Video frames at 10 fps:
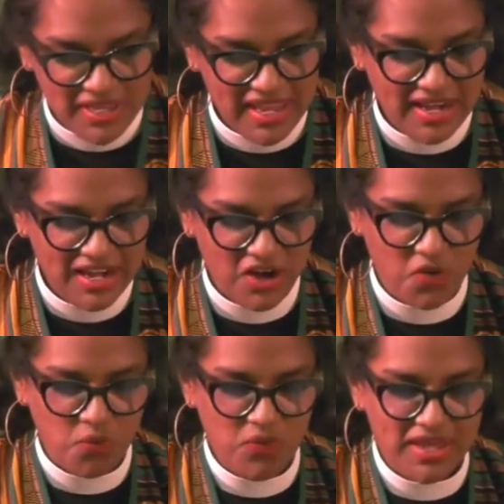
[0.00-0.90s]
we
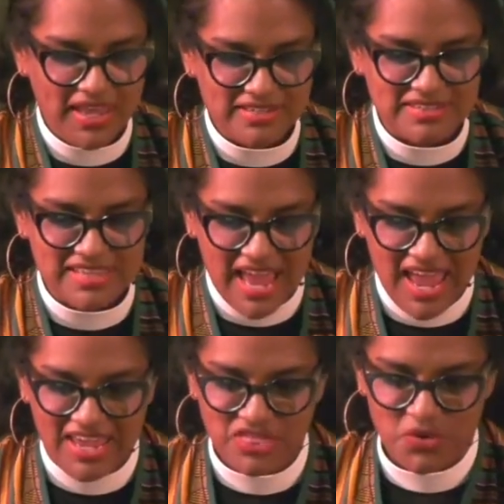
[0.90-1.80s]
can
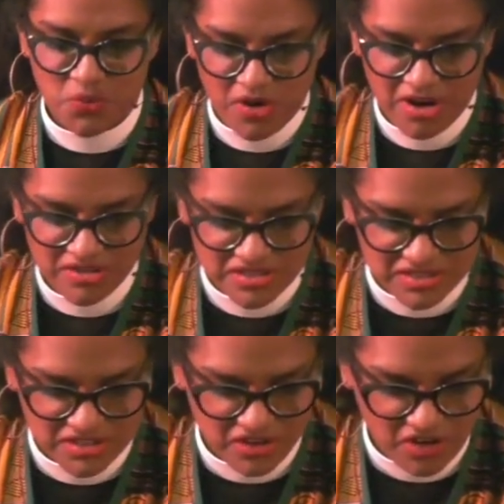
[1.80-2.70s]
say in the
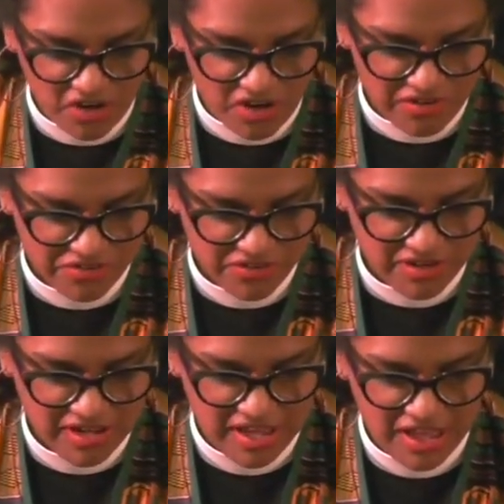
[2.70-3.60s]
words of
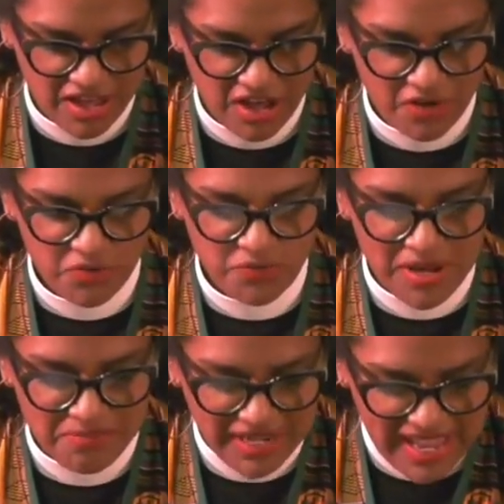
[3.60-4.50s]

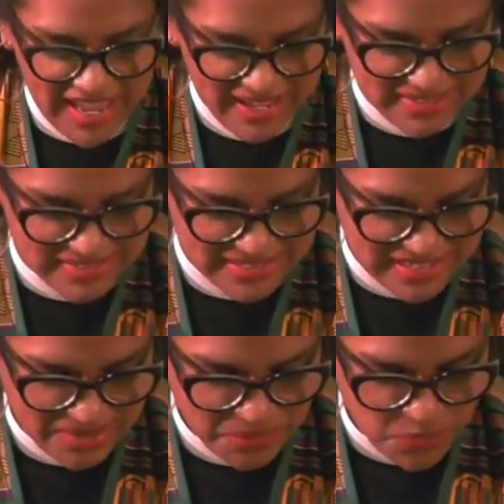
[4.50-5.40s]
Ruben
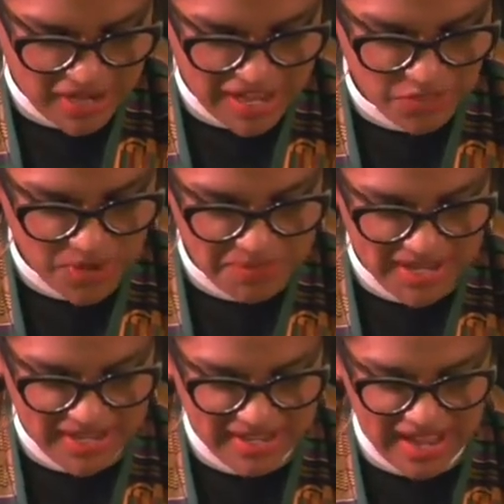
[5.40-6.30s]
Blades, Buscando
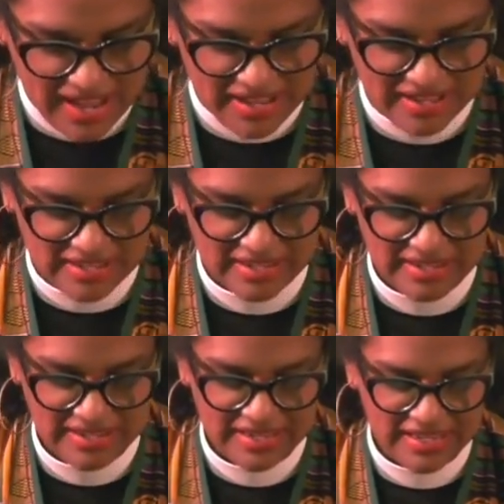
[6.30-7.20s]
America,
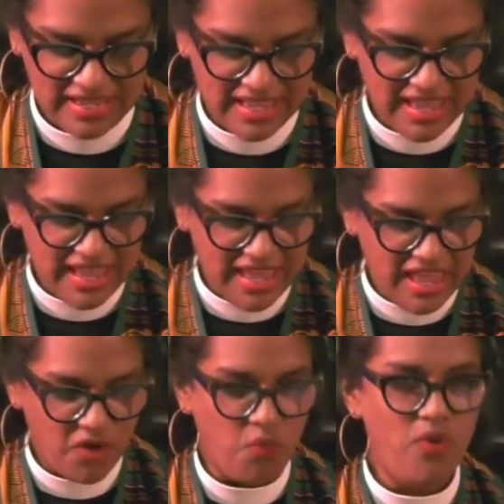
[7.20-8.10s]

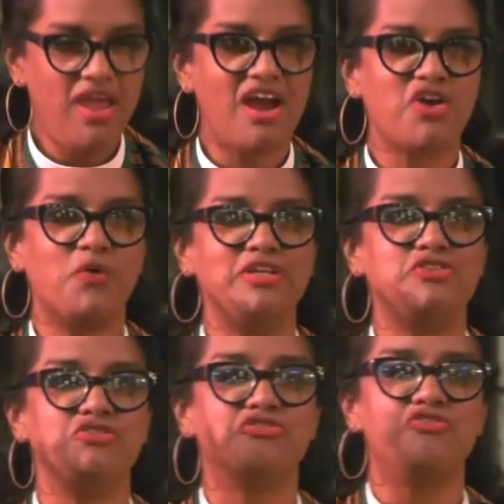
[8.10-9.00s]
we are going
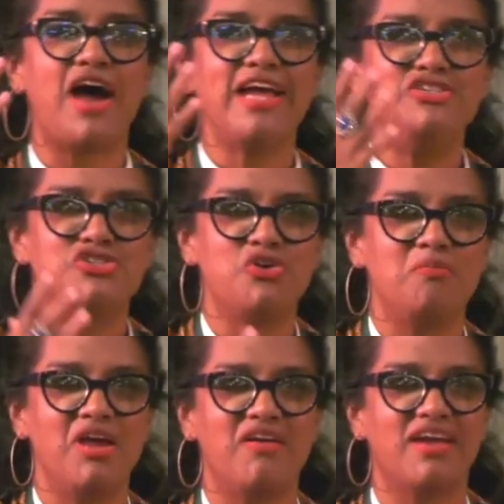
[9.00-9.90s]
to find you,
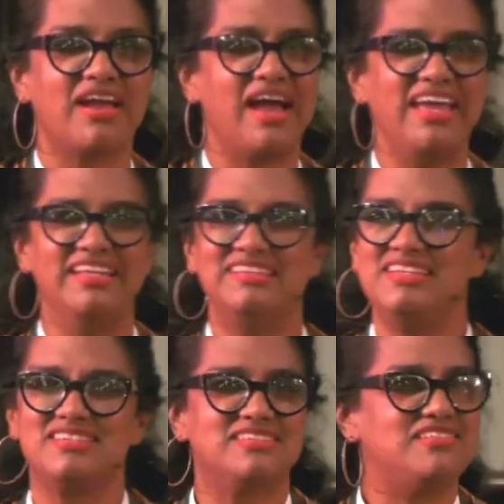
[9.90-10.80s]
America, in
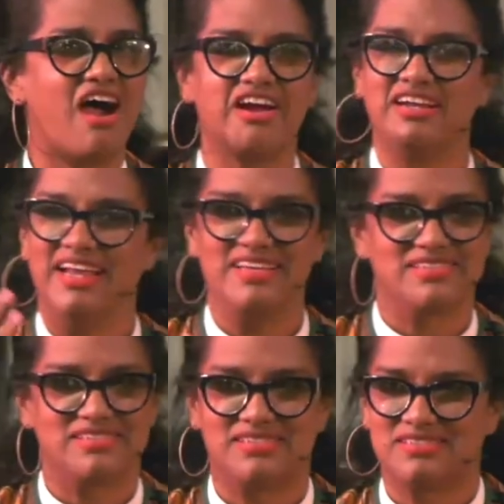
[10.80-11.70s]
this
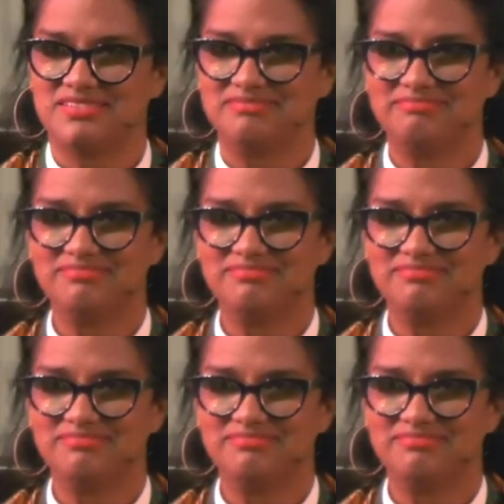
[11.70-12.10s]
darkness.